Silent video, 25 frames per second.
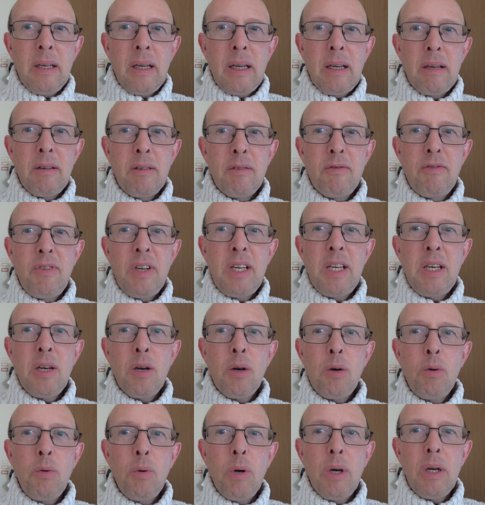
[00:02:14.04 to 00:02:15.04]

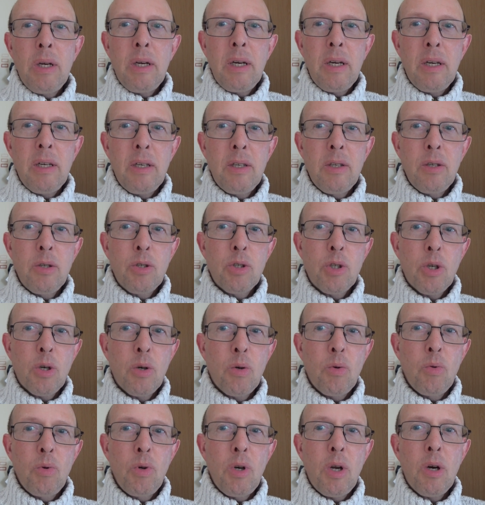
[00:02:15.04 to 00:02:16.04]
video.
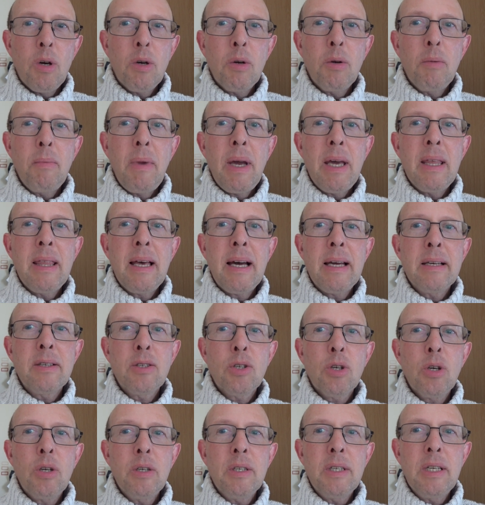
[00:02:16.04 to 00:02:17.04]
So long may
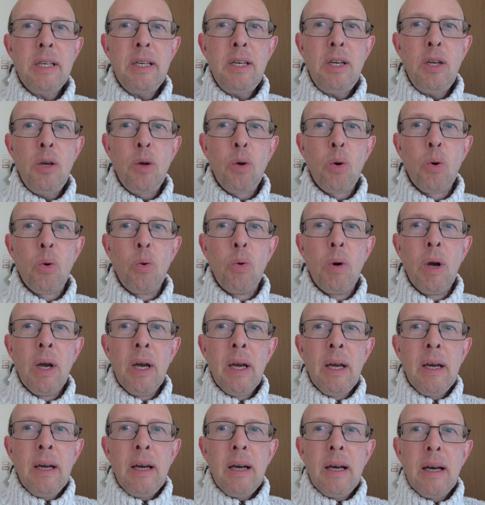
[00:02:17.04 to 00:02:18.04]
that continue.